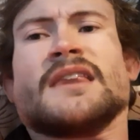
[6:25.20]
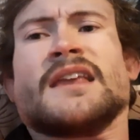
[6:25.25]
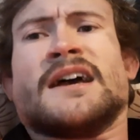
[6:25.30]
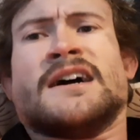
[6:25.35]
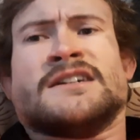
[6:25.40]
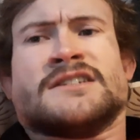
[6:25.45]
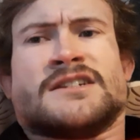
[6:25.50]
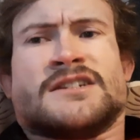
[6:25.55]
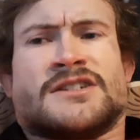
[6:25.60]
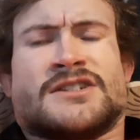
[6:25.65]

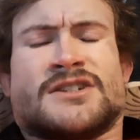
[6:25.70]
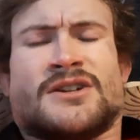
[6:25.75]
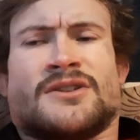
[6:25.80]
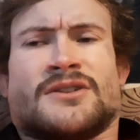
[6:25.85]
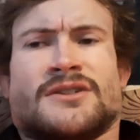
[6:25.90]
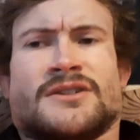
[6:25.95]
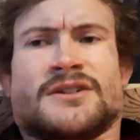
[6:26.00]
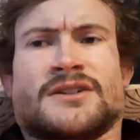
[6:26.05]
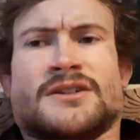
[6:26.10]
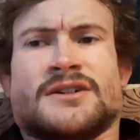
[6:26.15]
as a
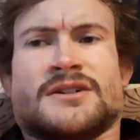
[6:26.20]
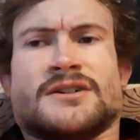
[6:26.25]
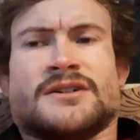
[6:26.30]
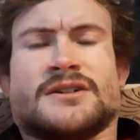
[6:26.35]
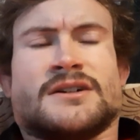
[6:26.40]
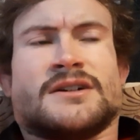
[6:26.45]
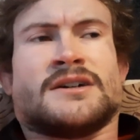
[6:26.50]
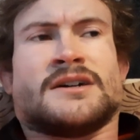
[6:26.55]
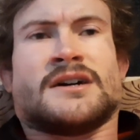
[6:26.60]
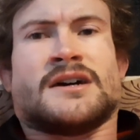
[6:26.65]
solid
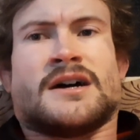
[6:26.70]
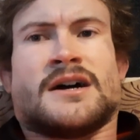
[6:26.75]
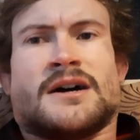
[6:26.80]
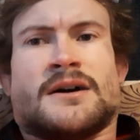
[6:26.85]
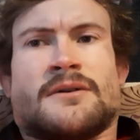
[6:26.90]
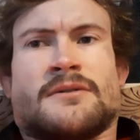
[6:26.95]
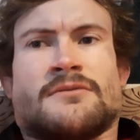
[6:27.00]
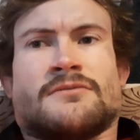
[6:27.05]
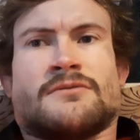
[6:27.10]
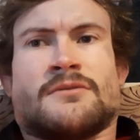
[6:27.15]

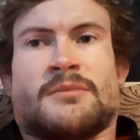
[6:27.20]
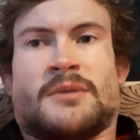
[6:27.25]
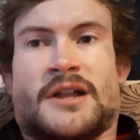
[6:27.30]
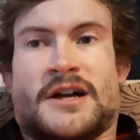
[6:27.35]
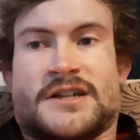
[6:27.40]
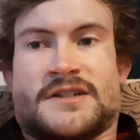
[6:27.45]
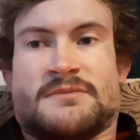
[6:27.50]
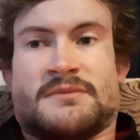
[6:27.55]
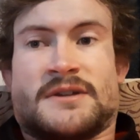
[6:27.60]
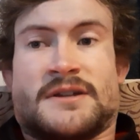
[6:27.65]
uh,
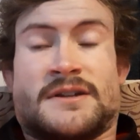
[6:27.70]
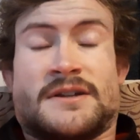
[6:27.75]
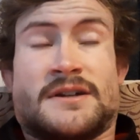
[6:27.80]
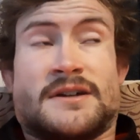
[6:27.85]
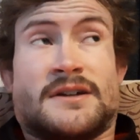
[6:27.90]
replacement,